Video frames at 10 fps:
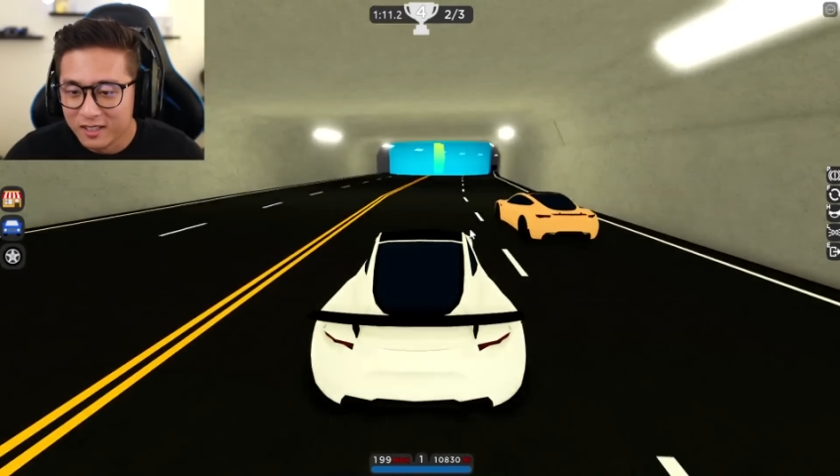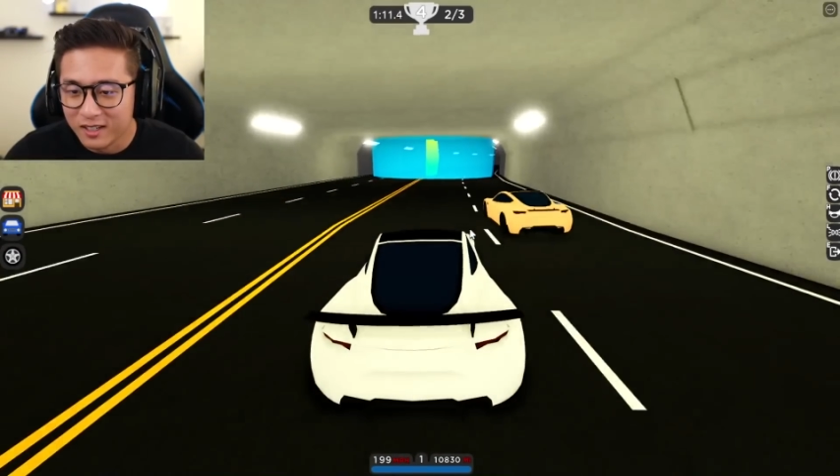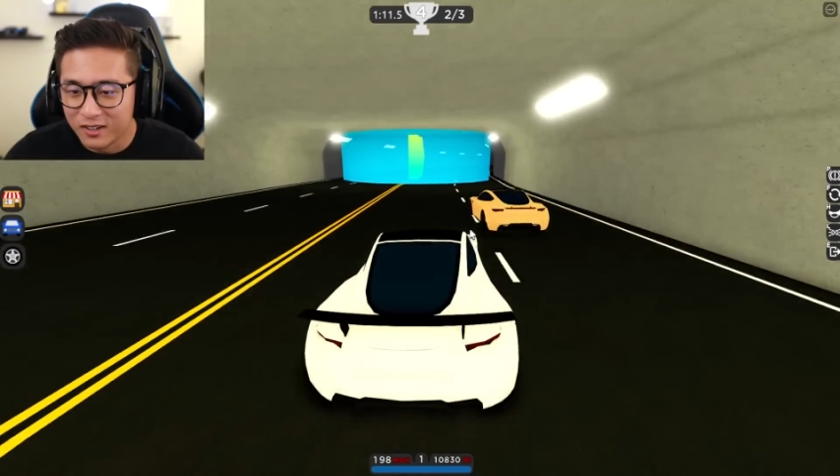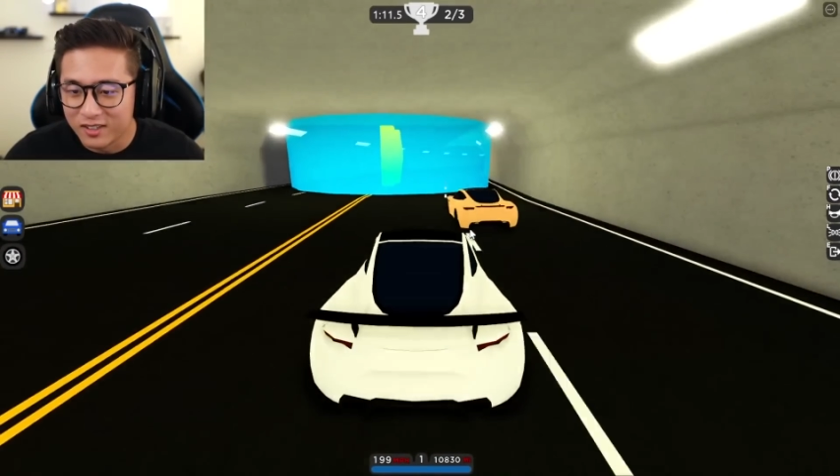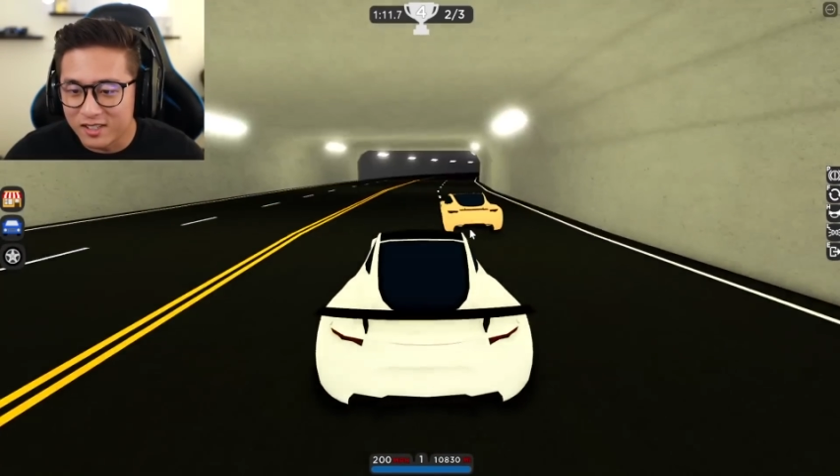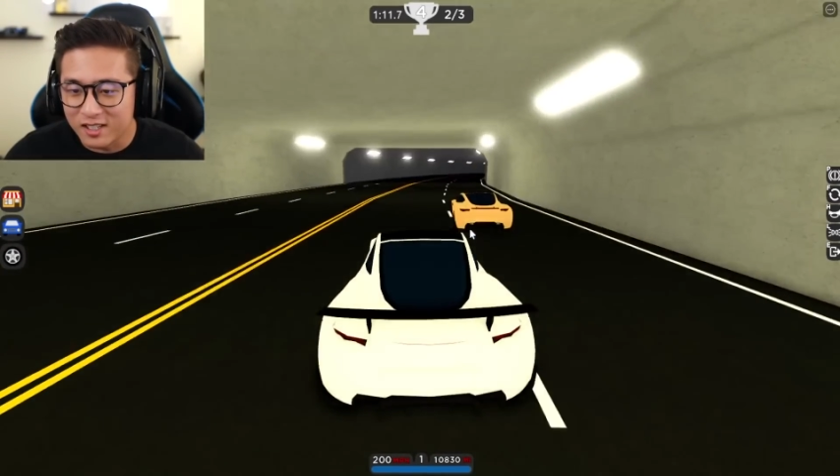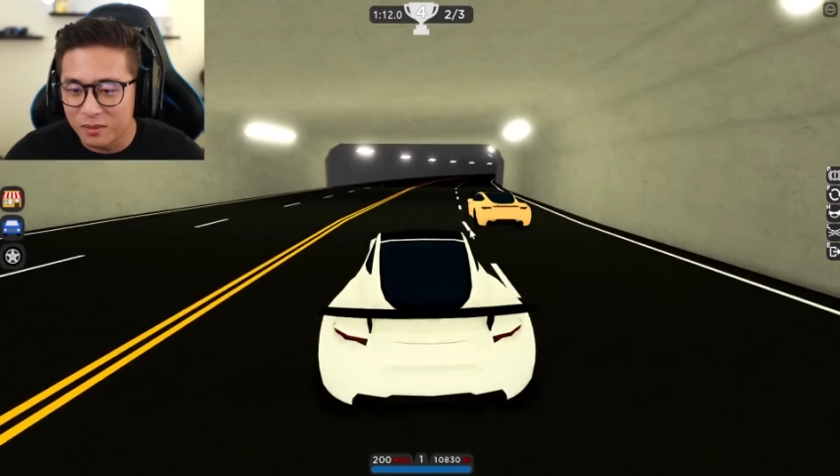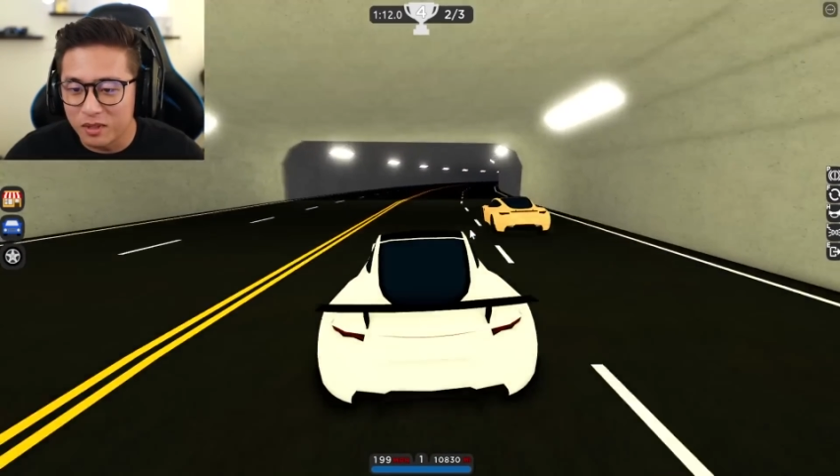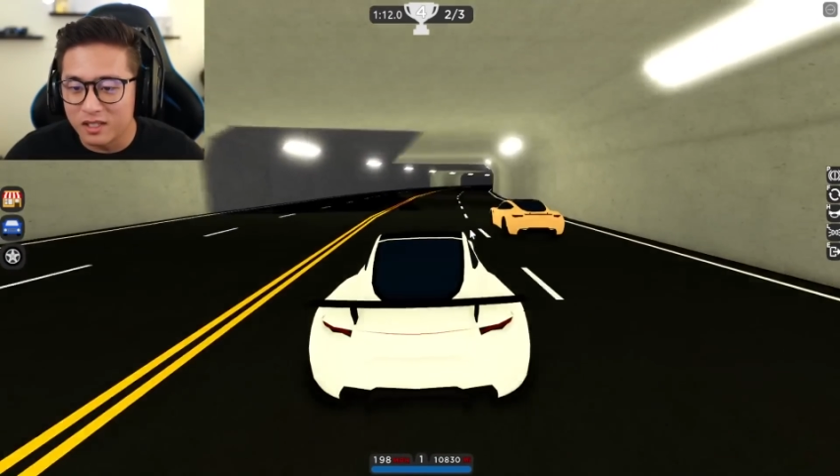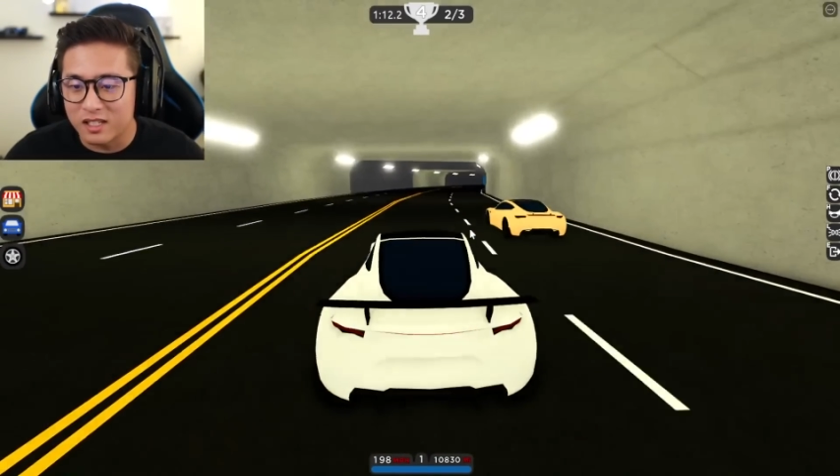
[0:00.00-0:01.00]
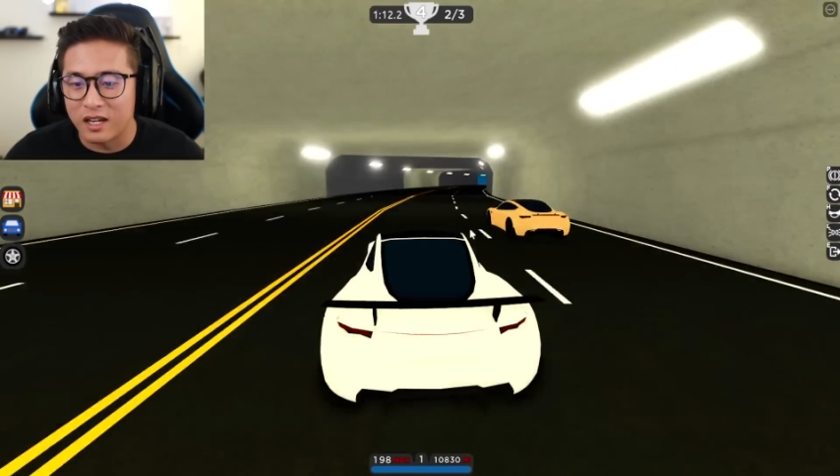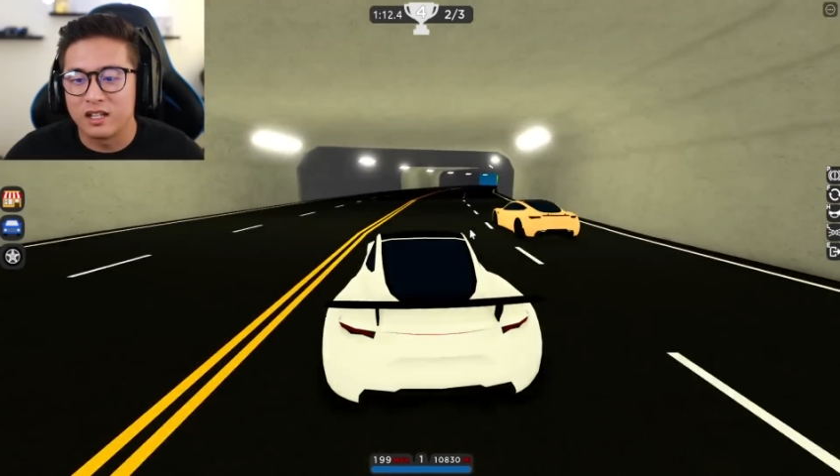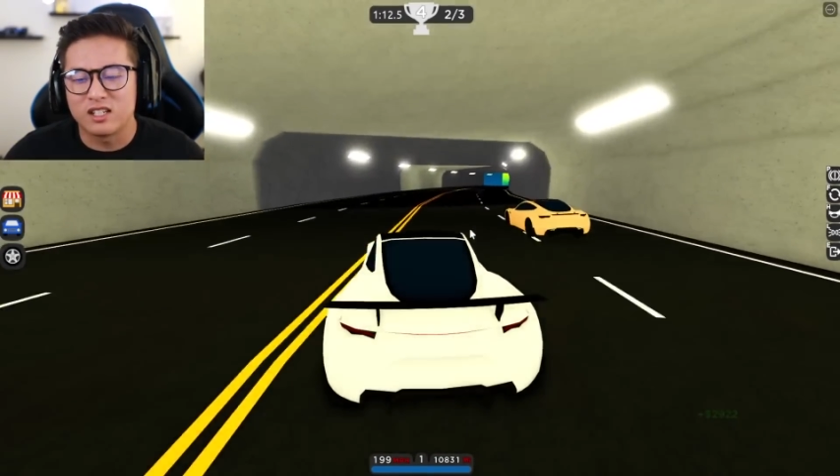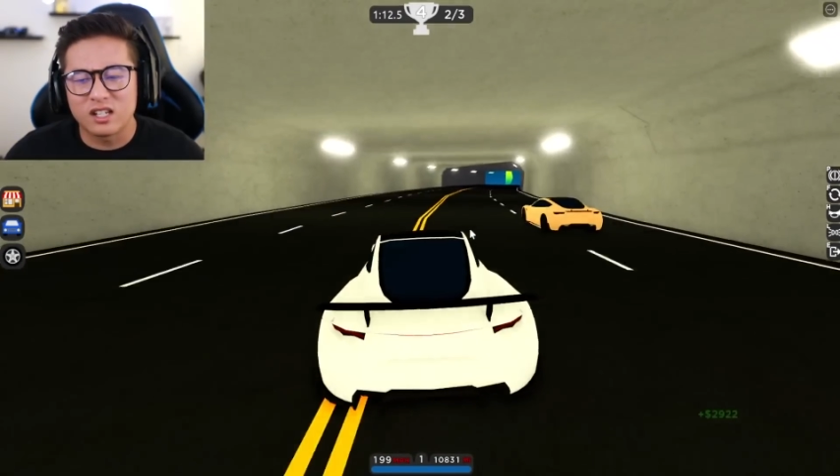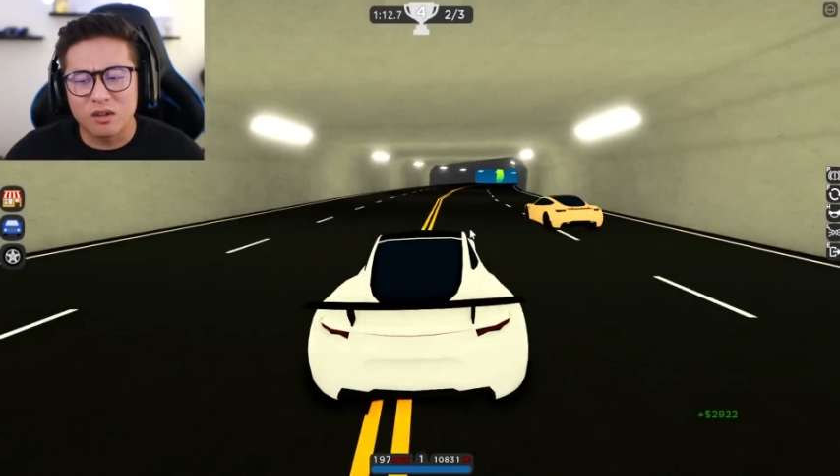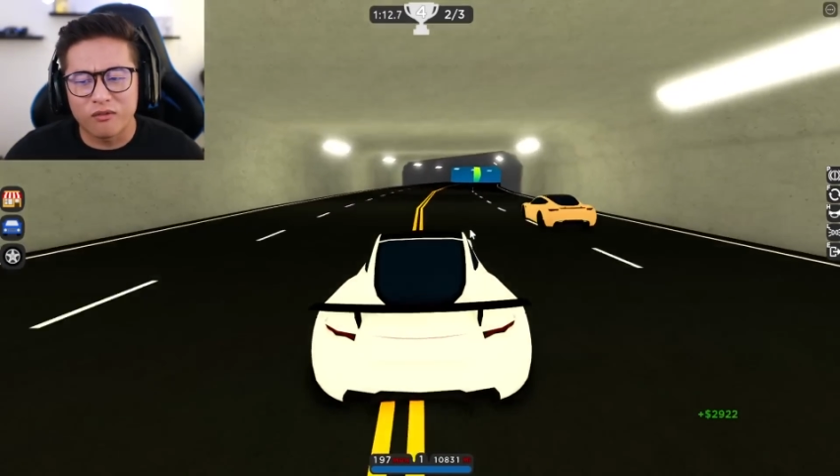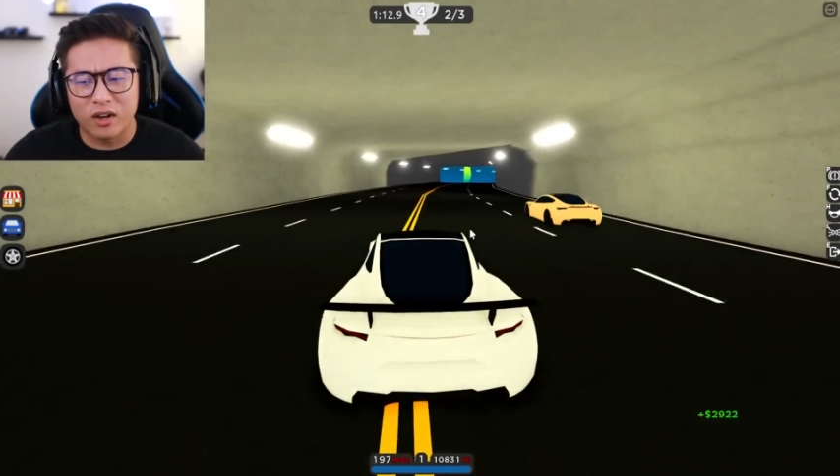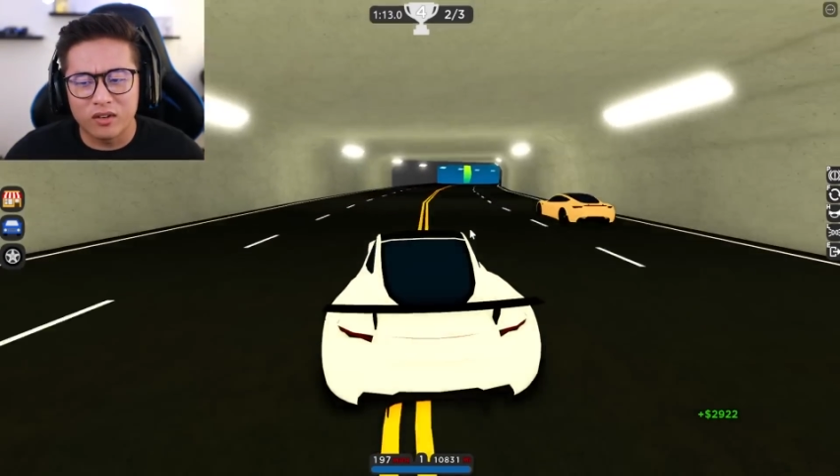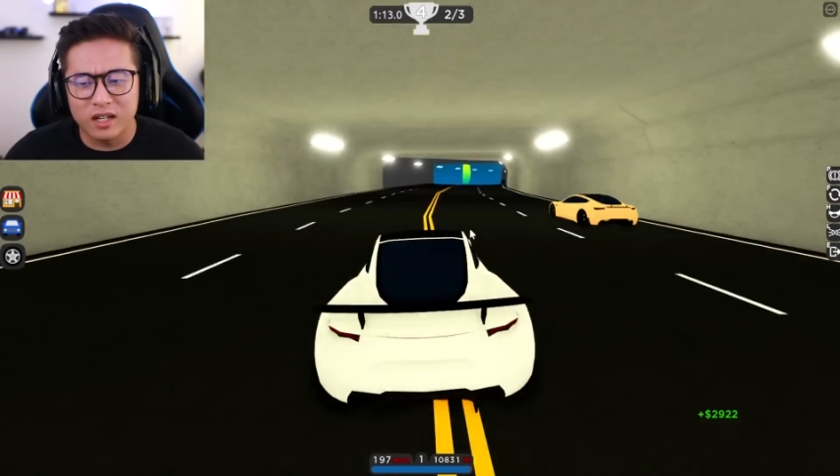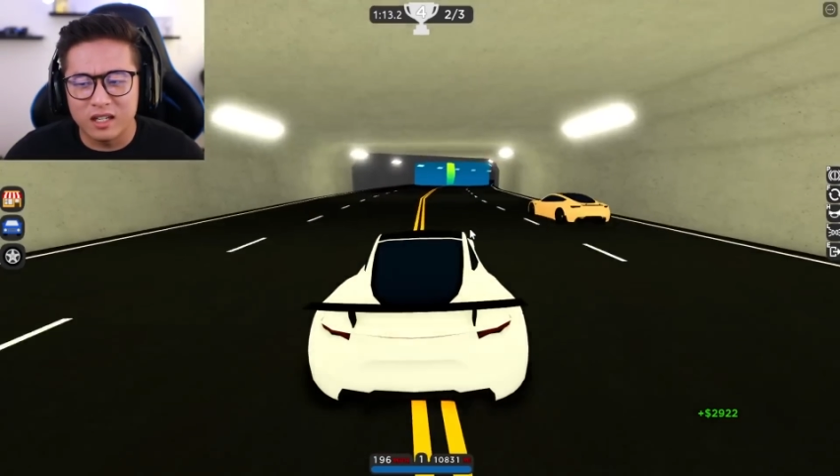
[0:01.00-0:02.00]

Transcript: yo, this is gonna be insane. This is a very